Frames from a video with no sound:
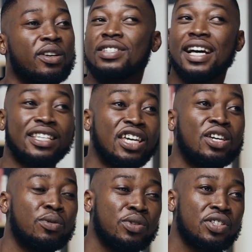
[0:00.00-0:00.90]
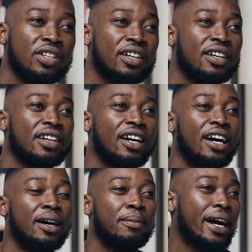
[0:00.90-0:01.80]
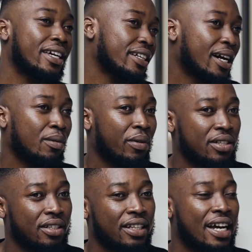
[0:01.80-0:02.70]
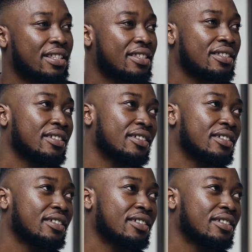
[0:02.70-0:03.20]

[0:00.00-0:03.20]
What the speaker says: because that's huge. Are you the kind of person that